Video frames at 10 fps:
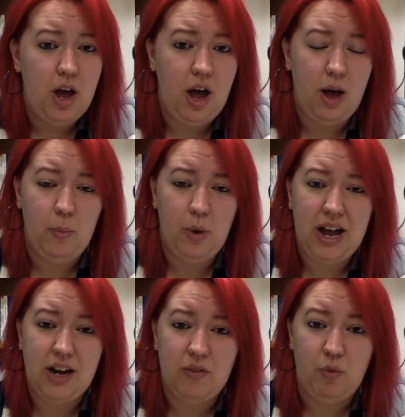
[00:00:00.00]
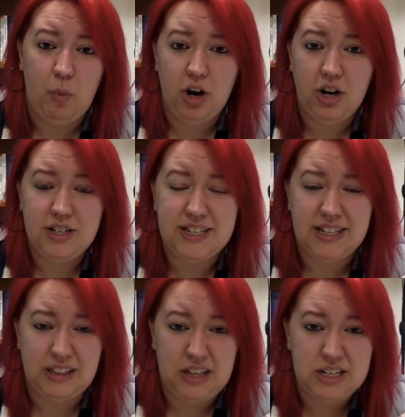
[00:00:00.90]
What kind of words
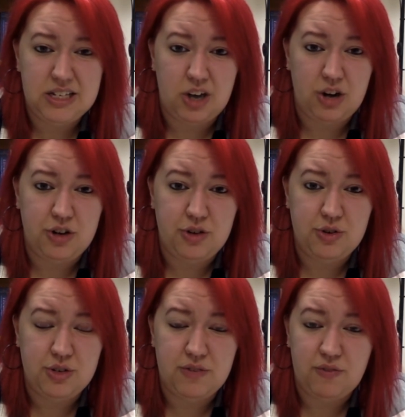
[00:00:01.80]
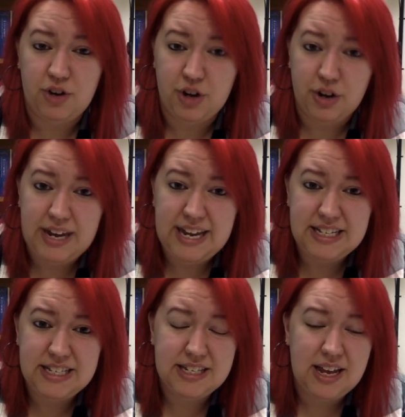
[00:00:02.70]
and lists are you using for your
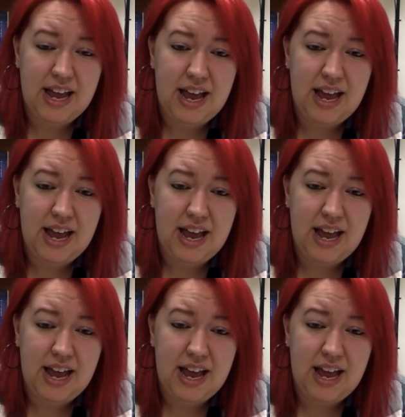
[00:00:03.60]
kids?